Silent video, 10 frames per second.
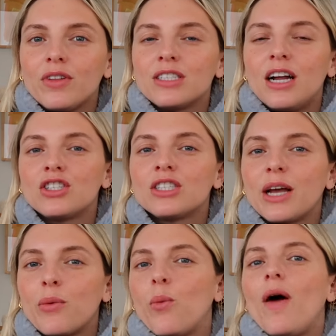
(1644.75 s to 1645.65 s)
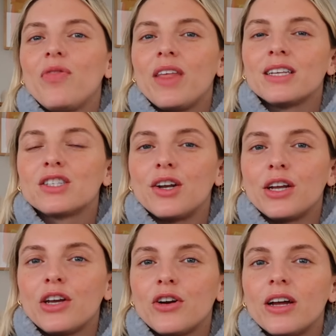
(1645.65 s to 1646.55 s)
It's not just, like, one thing's gonna
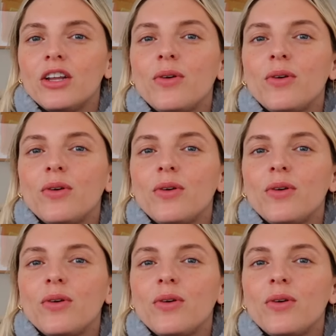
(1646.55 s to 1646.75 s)
cure it.